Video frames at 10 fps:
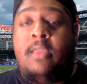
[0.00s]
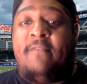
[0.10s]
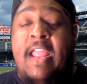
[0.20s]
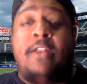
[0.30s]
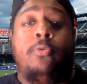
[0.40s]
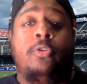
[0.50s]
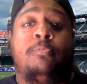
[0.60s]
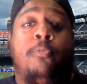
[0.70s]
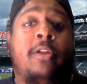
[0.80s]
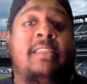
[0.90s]
FanDuel
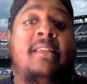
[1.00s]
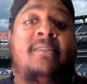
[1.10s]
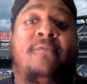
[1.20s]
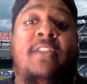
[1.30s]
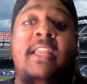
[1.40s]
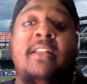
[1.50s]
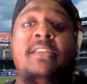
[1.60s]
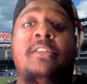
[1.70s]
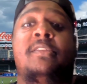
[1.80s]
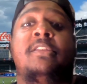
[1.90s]
Sports has affiliates
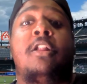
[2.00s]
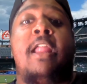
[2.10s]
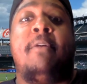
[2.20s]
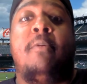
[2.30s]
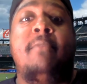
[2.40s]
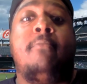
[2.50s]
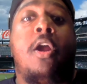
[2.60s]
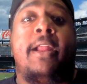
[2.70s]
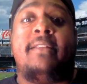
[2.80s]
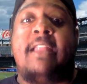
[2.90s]
in certain MLB
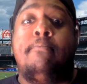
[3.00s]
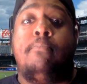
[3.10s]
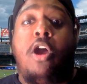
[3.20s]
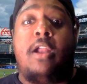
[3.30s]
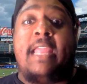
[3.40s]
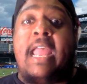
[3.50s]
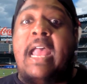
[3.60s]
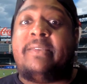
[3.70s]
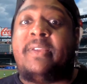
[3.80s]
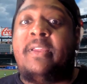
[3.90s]
markets that
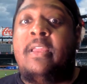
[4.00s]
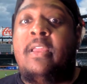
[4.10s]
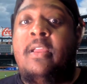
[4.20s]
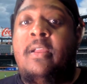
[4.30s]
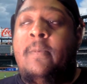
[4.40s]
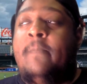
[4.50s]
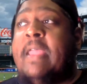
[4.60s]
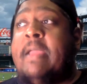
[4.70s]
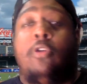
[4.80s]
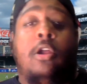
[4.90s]
broadcast
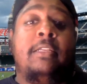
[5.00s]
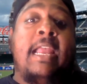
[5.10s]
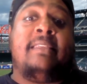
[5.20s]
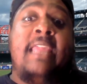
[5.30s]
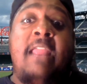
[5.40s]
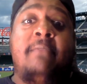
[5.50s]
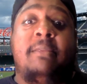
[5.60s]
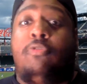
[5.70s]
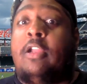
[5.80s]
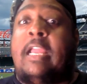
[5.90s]
games. They
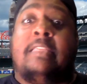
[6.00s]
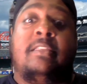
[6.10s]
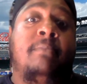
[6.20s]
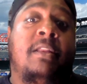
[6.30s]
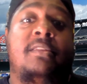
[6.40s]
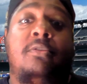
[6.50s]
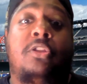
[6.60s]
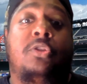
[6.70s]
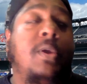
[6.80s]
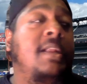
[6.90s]
broadcast the Minnesota
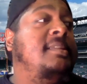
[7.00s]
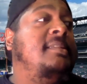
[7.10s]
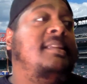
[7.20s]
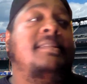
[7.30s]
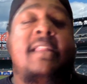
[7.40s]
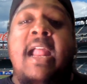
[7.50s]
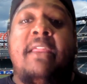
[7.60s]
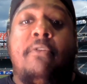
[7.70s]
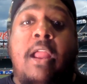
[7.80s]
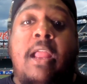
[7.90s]
Twins, the
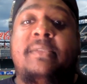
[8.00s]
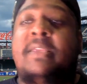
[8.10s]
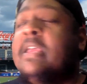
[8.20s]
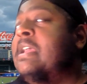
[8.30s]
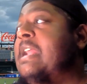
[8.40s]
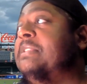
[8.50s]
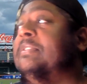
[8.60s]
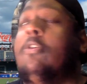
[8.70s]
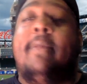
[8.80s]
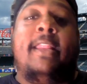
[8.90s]
Cincinnati Reds, and
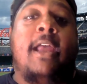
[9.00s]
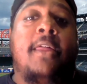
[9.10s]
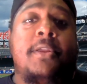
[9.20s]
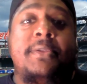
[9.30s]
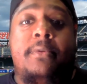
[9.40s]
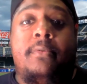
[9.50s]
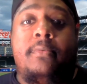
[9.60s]
so many others.